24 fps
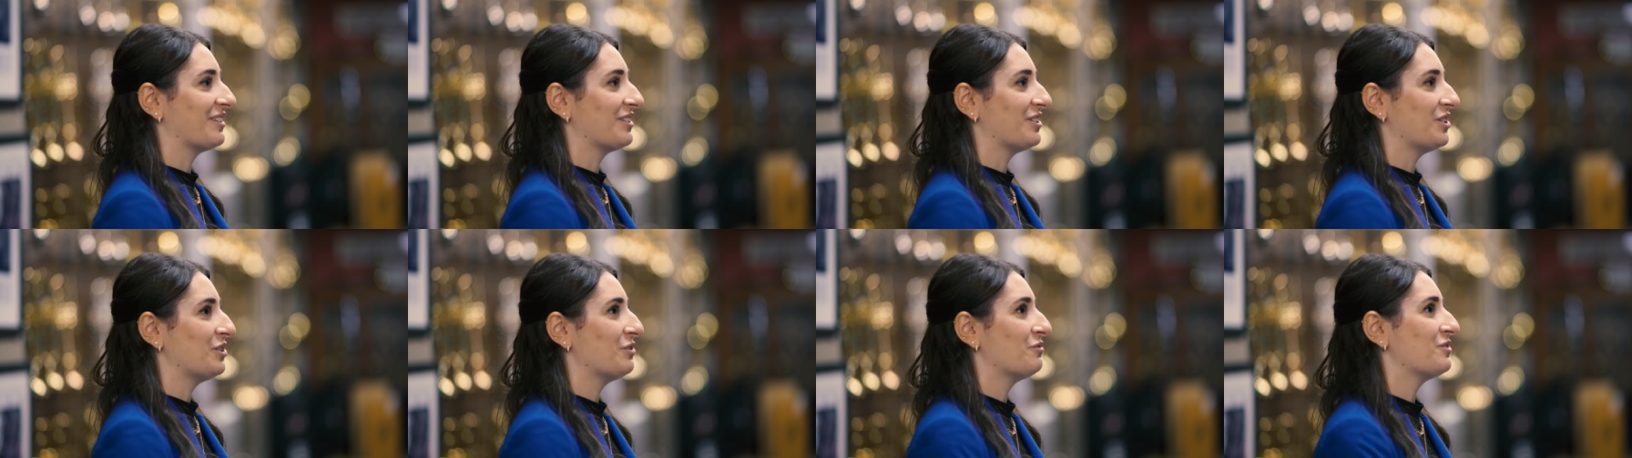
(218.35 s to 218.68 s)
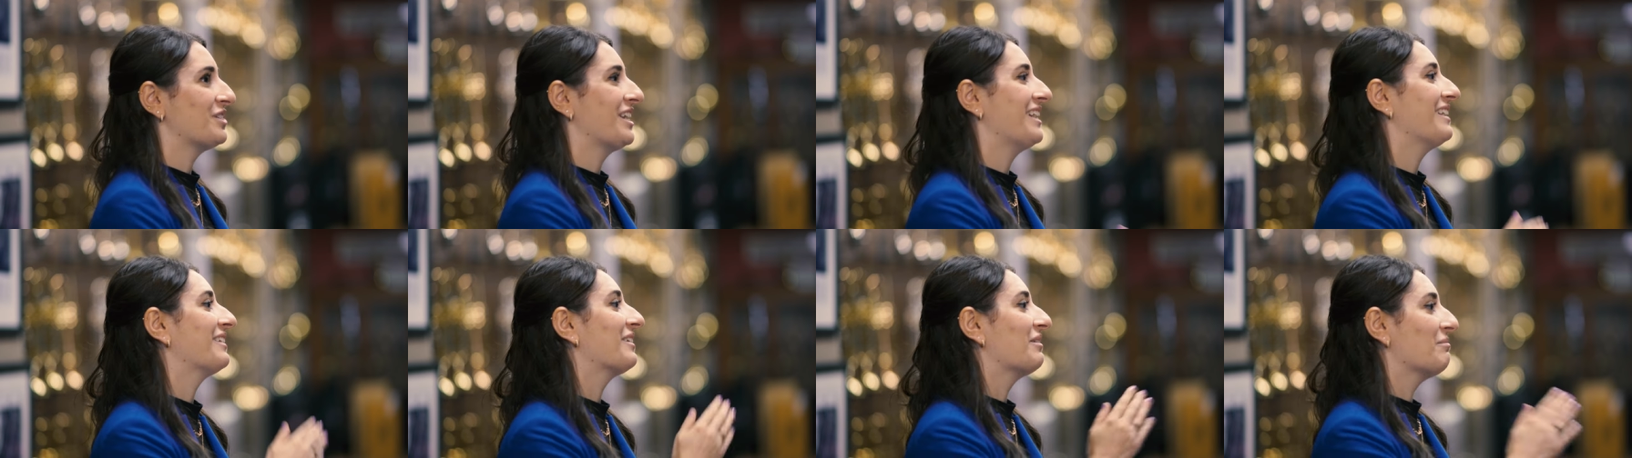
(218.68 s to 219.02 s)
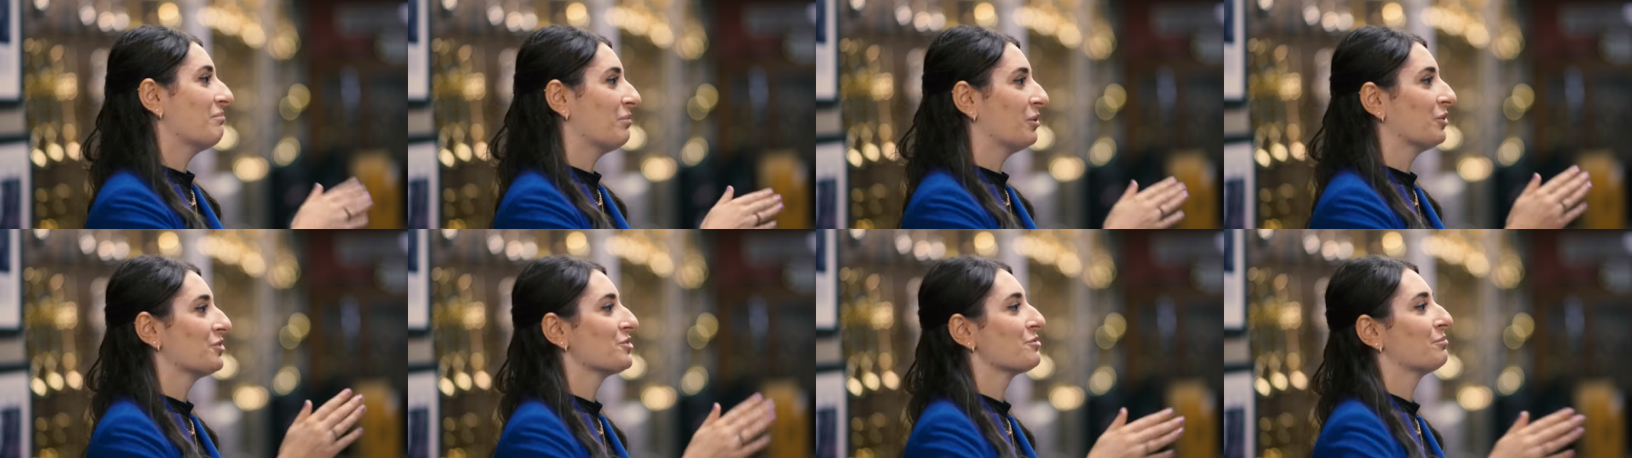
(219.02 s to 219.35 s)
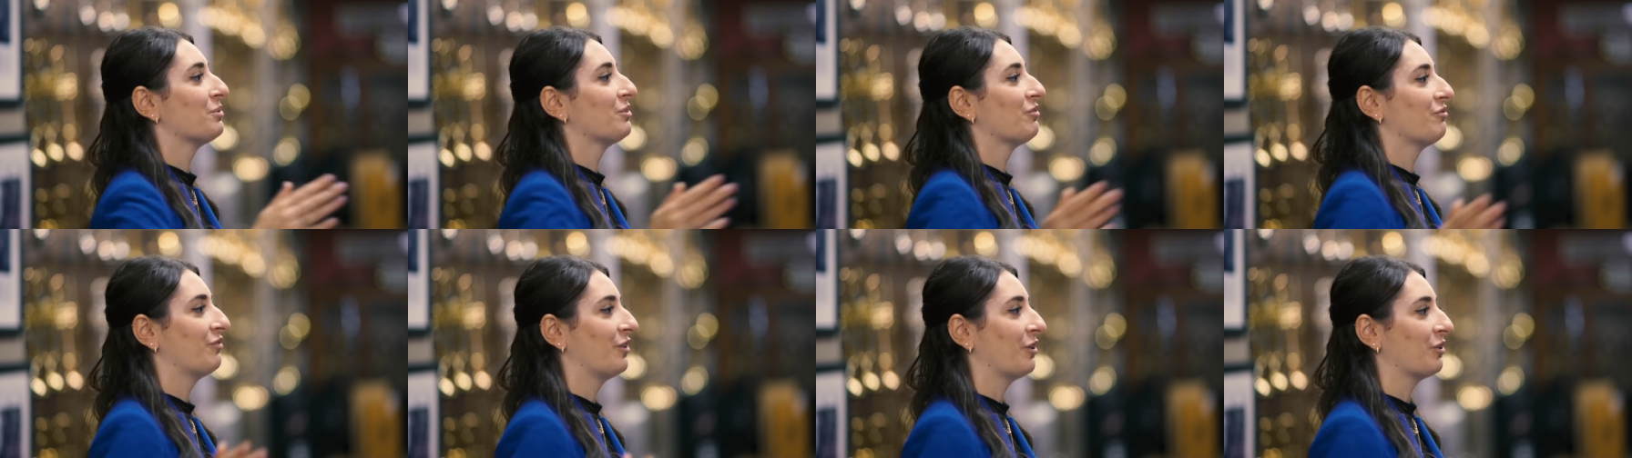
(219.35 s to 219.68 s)
you've taken
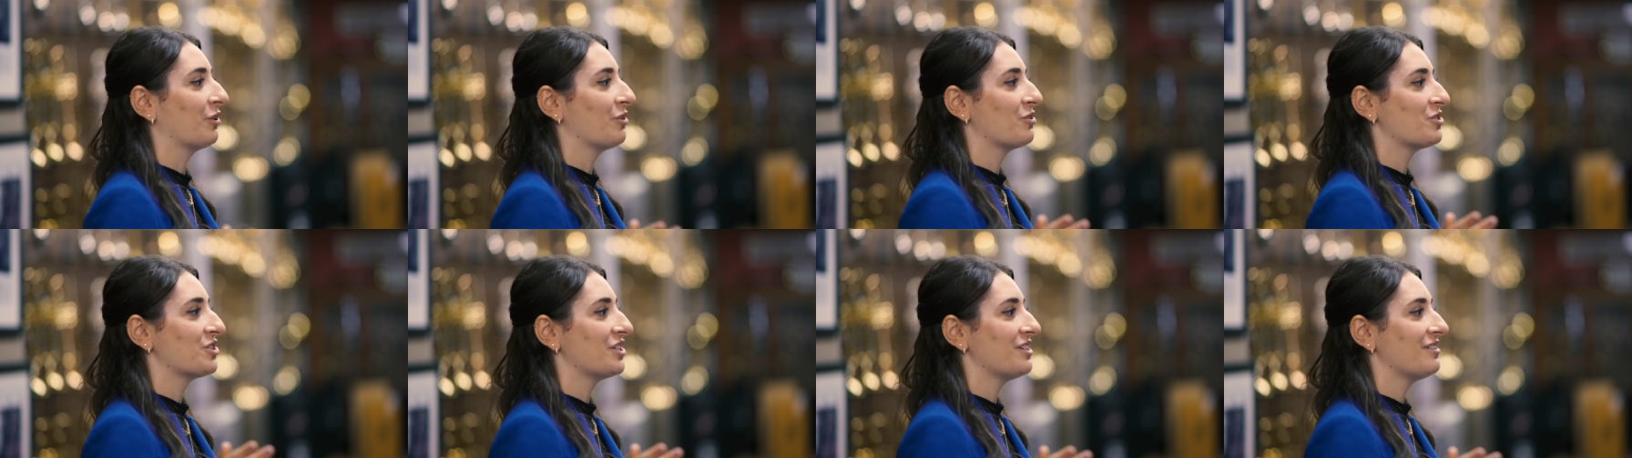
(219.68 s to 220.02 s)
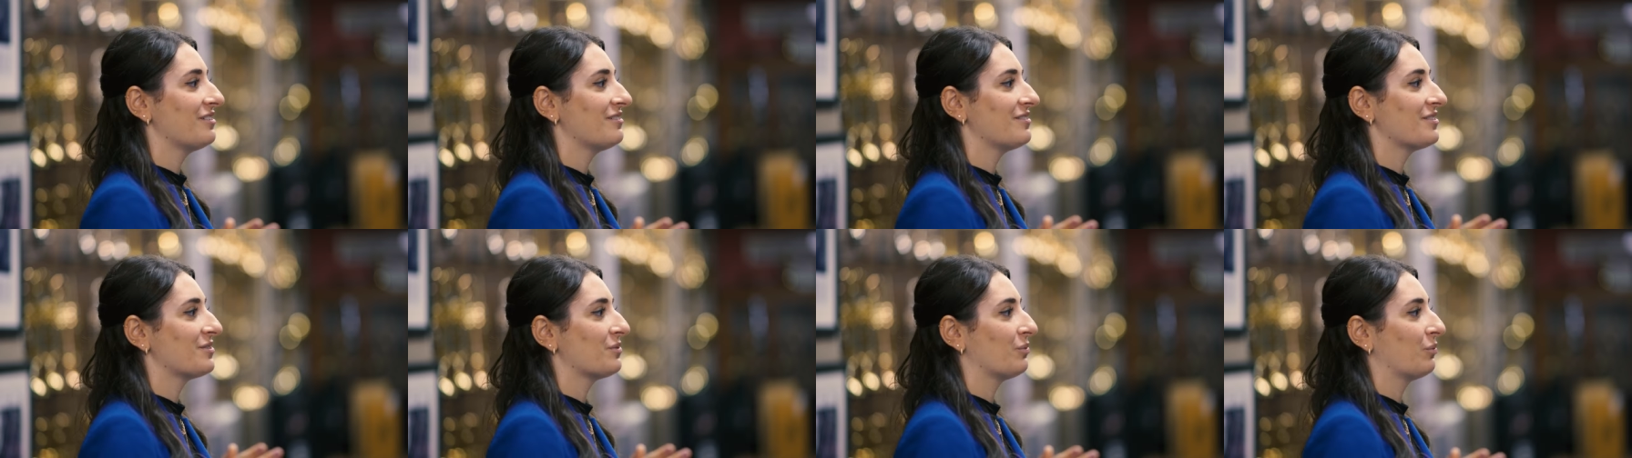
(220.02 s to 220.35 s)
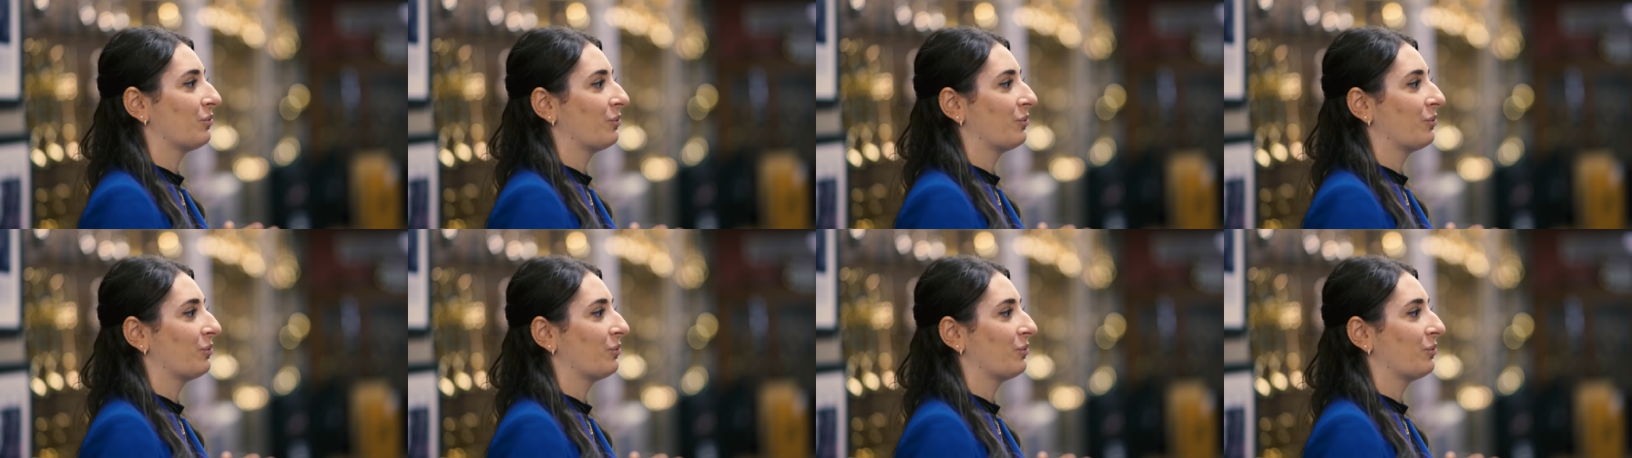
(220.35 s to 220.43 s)
multiple photo shoots